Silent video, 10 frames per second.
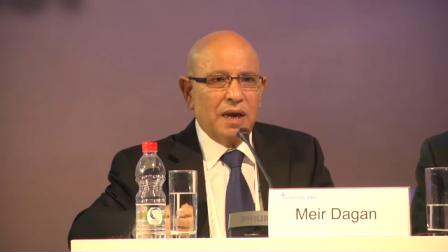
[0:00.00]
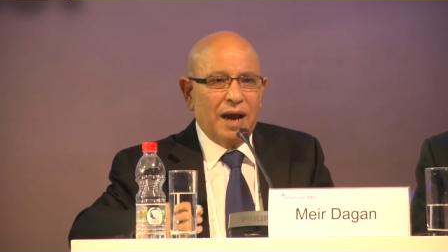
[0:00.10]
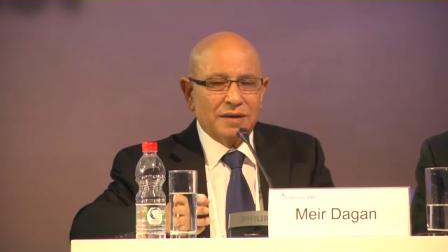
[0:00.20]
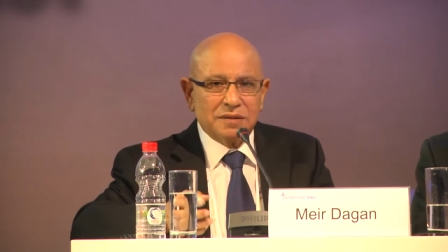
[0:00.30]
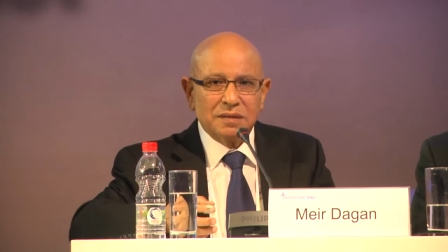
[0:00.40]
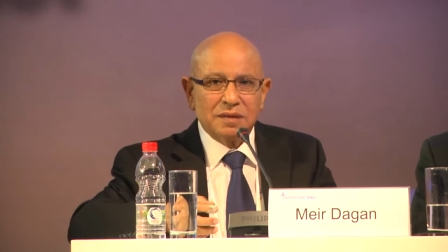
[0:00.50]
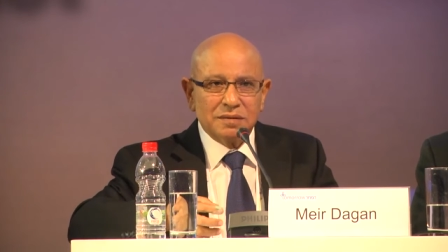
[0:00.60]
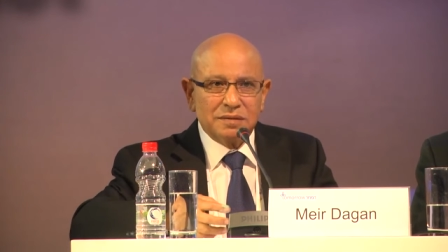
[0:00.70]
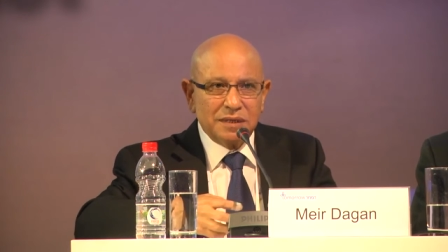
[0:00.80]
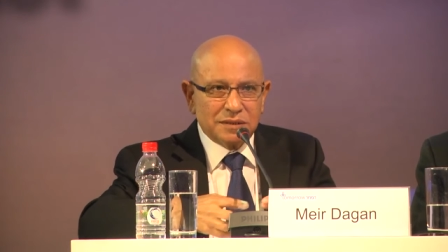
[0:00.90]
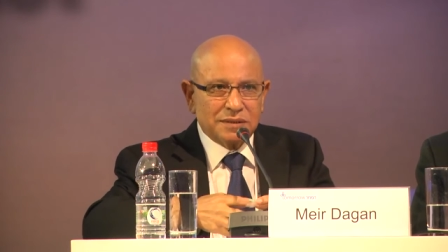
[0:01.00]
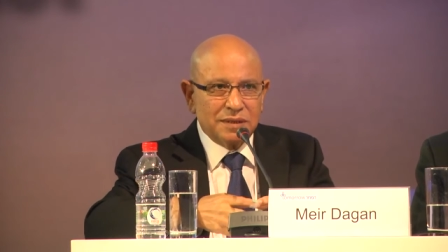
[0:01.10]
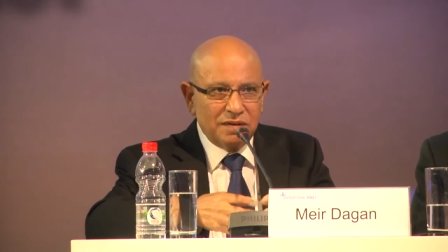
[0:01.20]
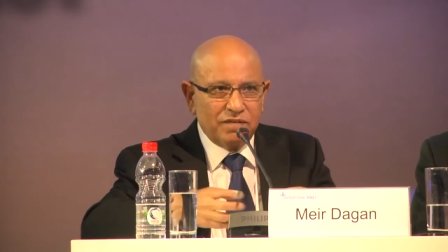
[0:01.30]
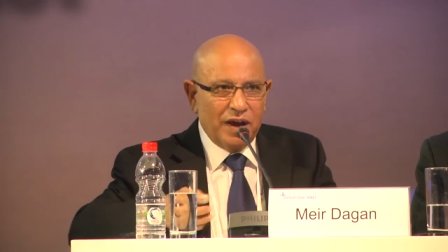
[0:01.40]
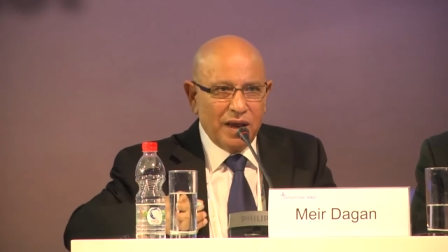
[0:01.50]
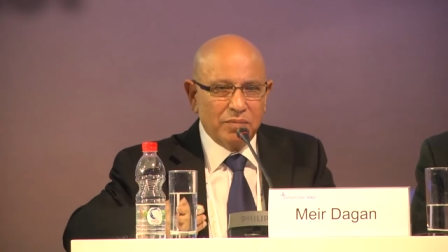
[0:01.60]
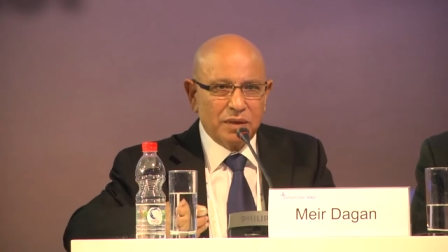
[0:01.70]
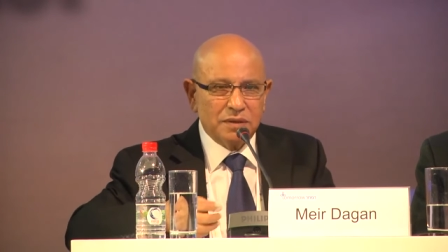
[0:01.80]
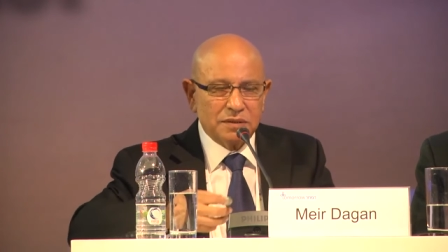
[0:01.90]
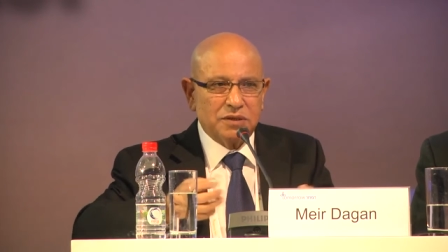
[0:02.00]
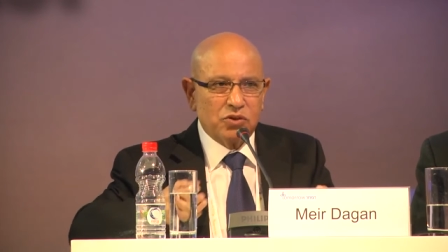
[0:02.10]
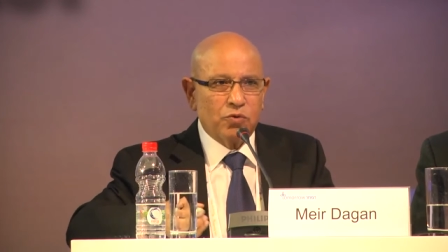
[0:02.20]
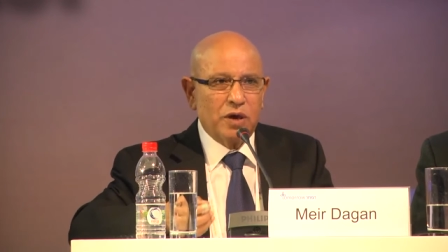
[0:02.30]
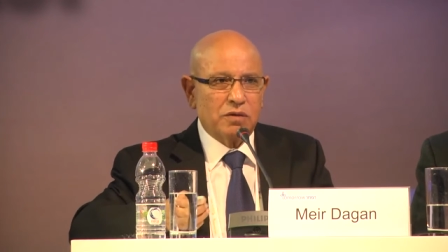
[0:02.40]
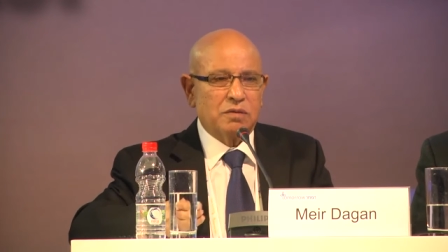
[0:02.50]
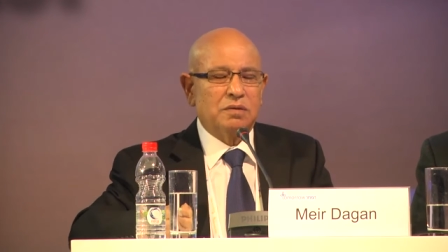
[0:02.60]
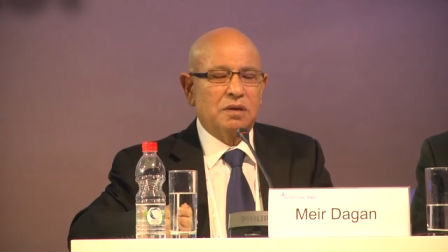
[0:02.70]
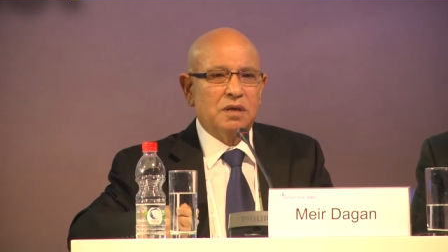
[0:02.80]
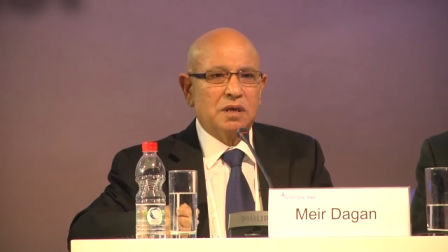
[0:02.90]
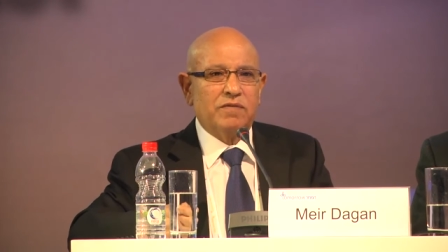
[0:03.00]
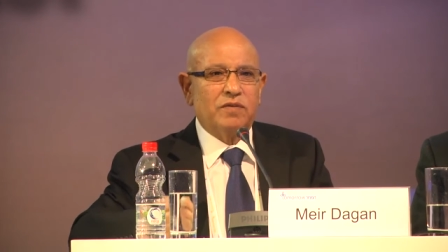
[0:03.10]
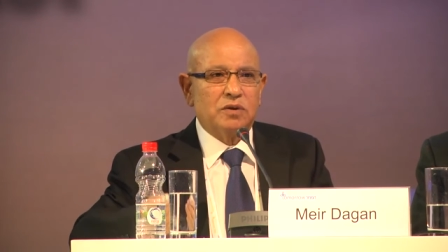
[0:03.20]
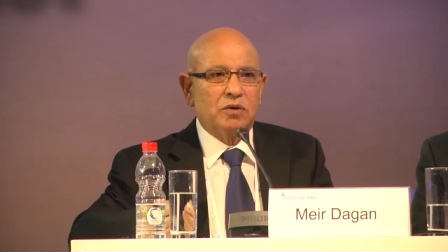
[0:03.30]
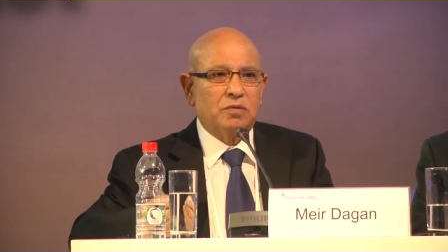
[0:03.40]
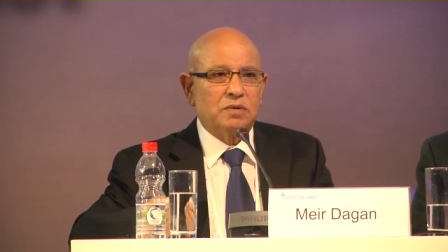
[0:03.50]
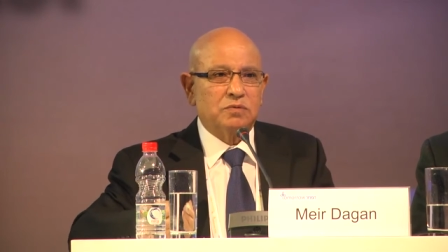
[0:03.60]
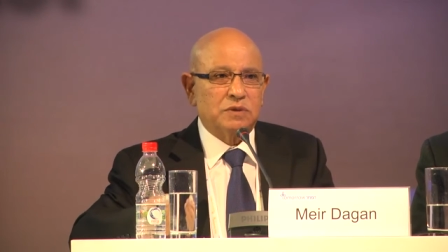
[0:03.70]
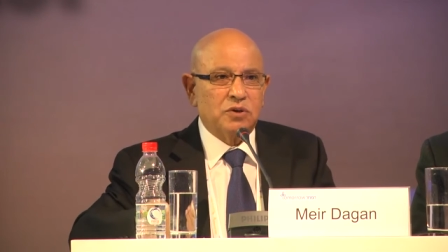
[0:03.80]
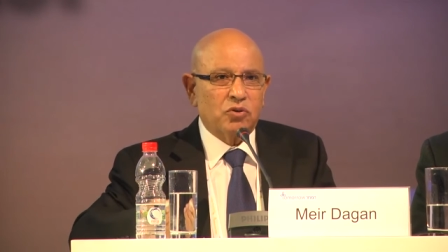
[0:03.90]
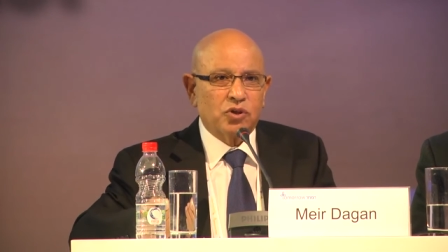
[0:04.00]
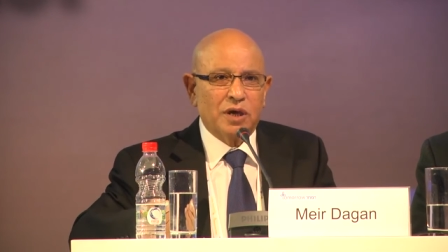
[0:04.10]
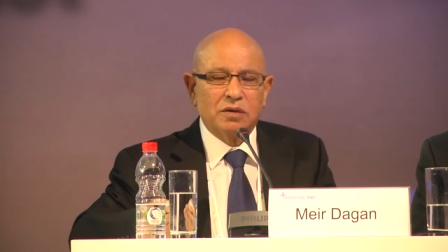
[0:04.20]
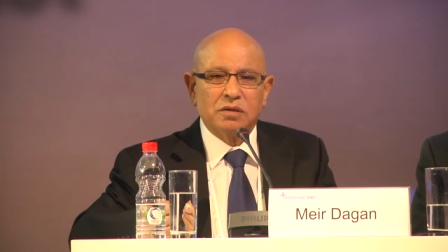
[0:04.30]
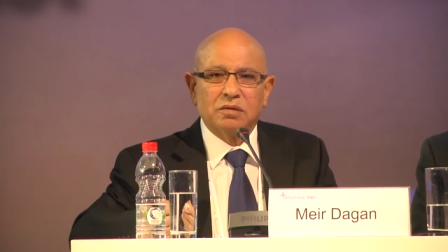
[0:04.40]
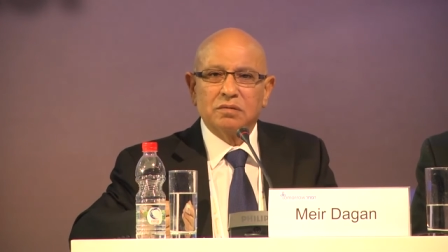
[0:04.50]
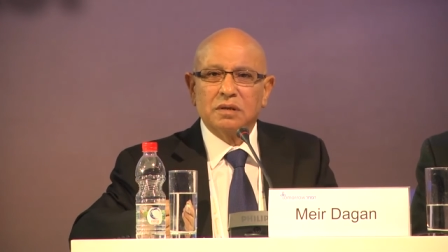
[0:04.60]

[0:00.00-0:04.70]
I think that this environment, this situation, even though it does not change,